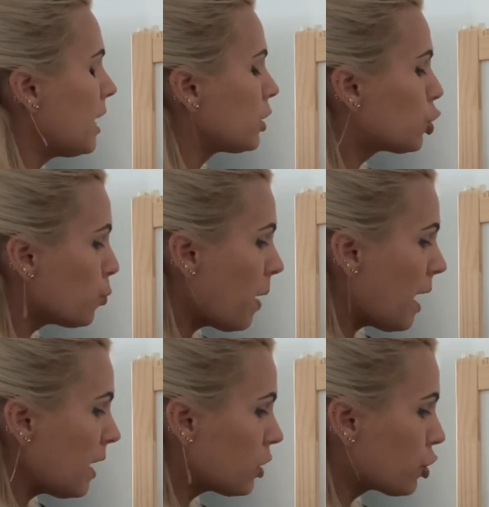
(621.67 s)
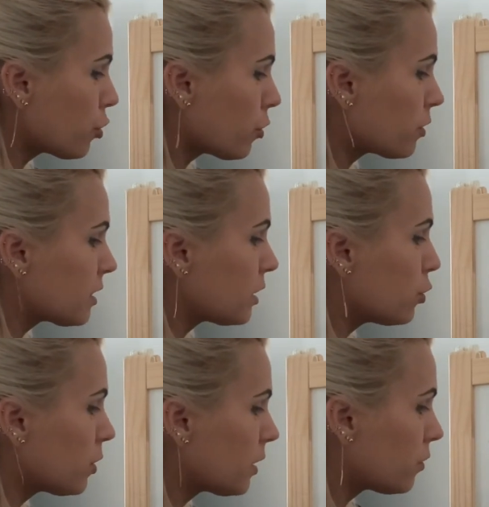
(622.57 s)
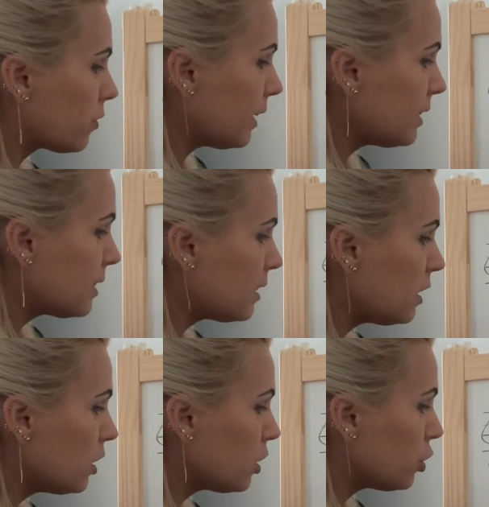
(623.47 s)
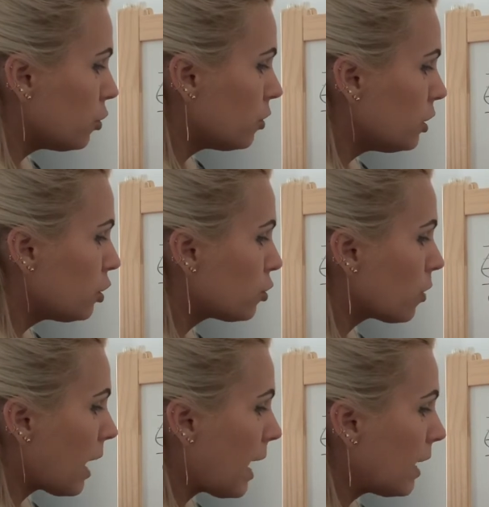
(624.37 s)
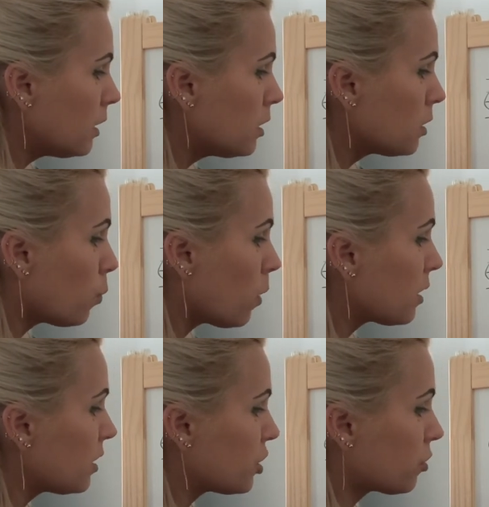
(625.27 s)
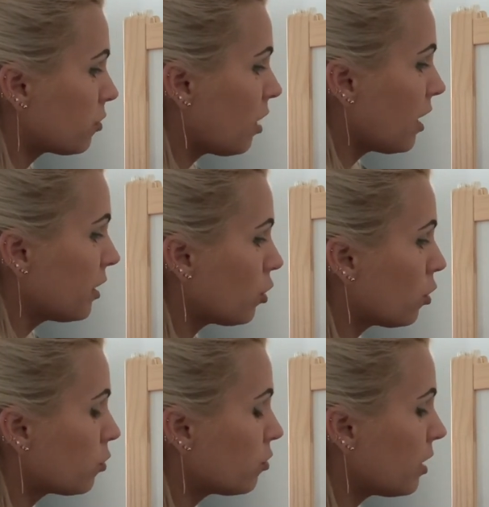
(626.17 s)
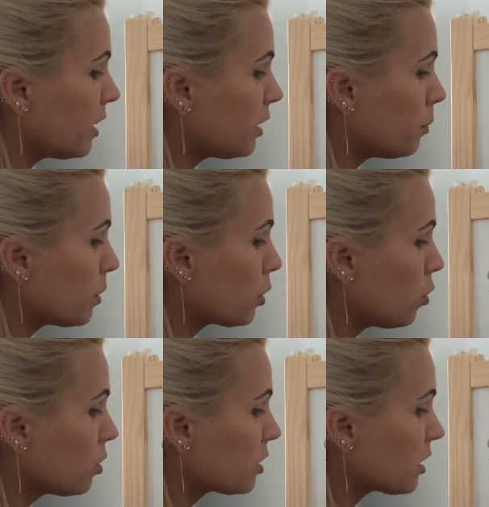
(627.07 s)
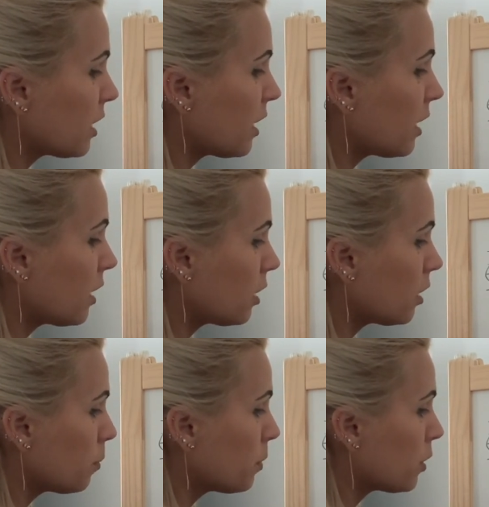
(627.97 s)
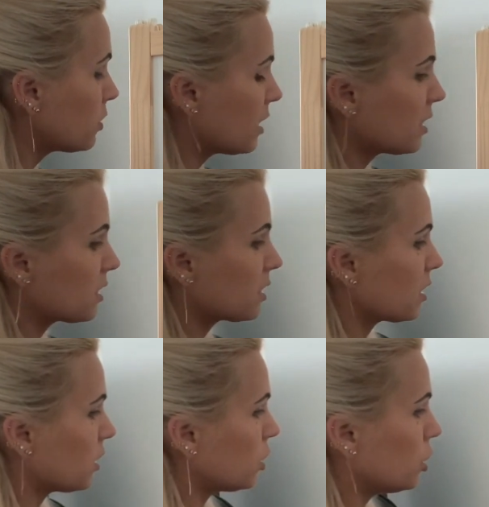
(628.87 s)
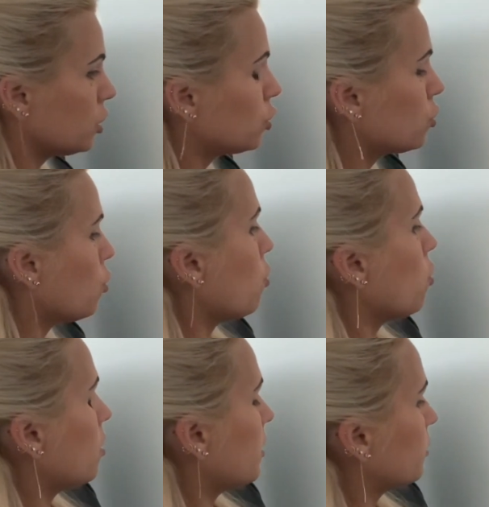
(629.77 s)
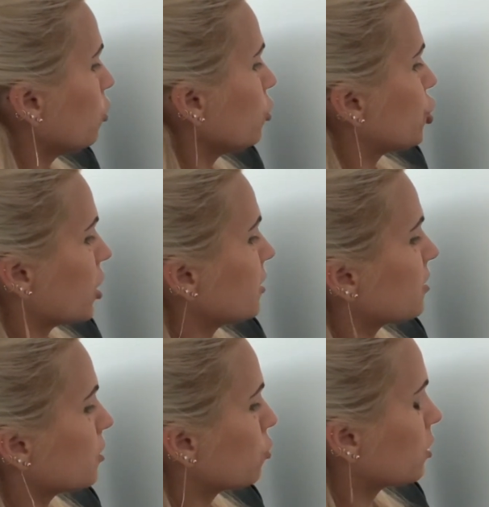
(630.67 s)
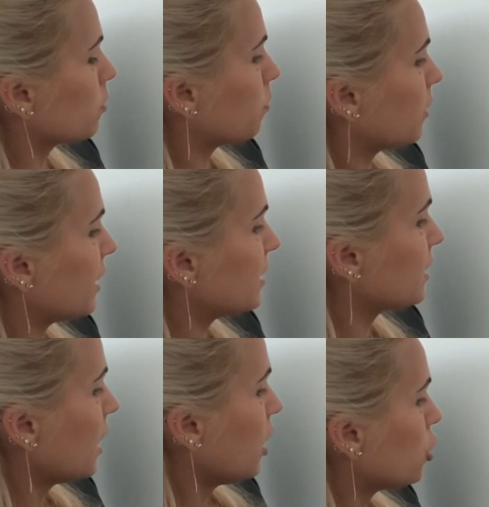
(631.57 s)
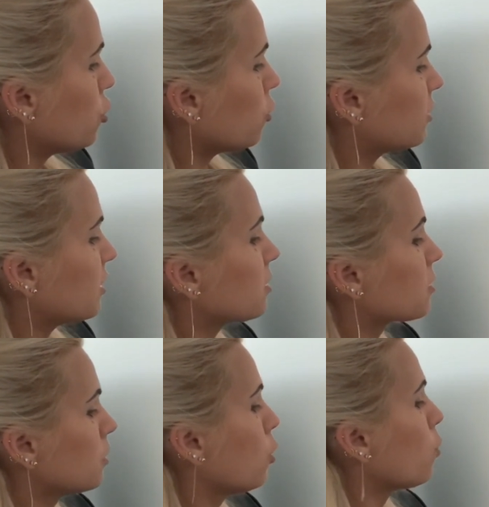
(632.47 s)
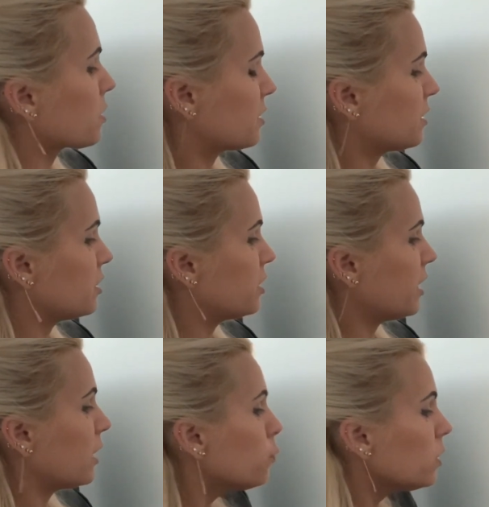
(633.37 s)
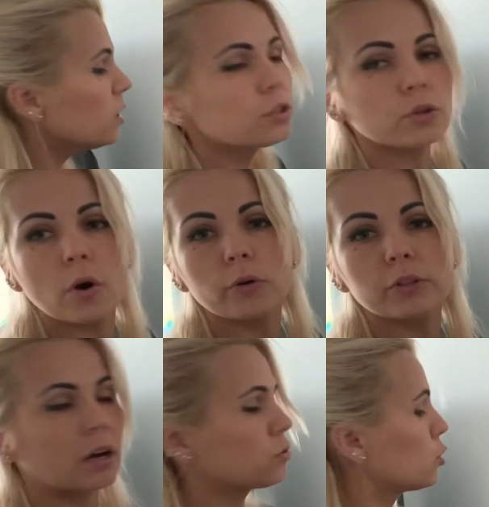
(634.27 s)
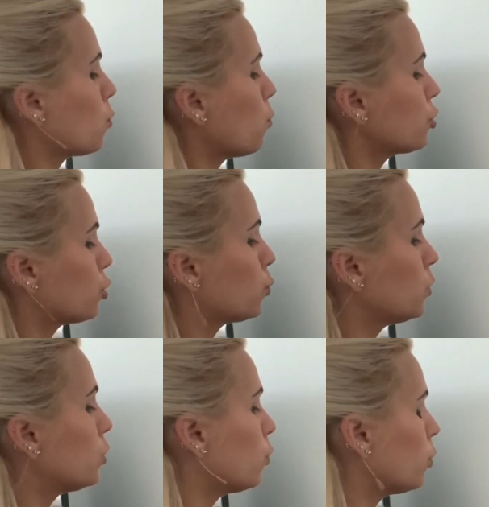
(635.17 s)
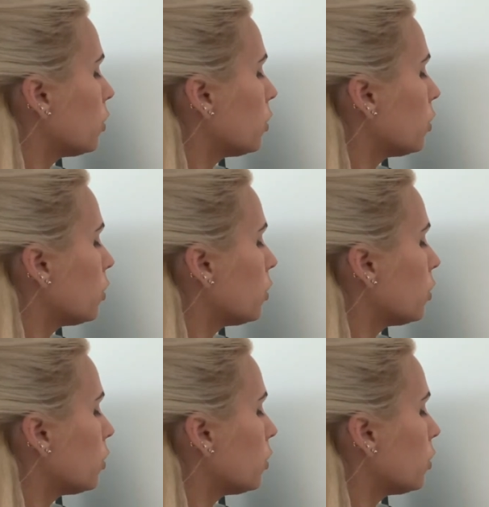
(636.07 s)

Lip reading: To make sure that you can write C, you need to add one leisure line already, because there's no chance that you can place note that is lower than D, and we need to go down. So what should we do?